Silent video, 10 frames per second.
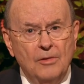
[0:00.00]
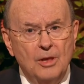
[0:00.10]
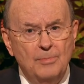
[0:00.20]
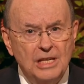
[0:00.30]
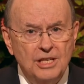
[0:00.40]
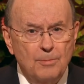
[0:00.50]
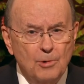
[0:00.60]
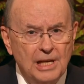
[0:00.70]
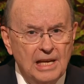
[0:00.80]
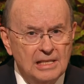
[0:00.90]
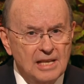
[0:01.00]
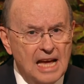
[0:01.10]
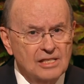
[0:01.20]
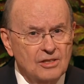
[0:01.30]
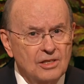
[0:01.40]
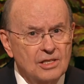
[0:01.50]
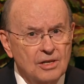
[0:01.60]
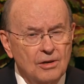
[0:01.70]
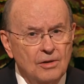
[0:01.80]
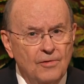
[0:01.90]
The bishopric is as
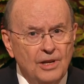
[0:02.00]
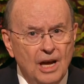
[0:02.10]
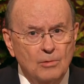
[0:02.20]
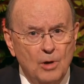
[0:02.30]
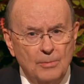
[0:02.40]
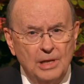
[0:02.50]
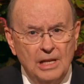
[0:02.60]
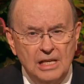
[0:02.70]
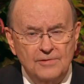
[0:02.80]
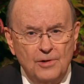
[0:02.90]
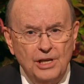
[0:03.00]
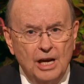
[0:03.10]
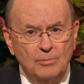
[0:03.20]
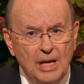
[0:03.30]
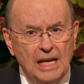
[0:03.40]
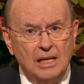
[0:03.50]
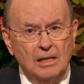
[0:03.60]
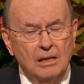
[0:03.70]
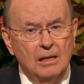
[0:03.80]
concerned for young women as for young men,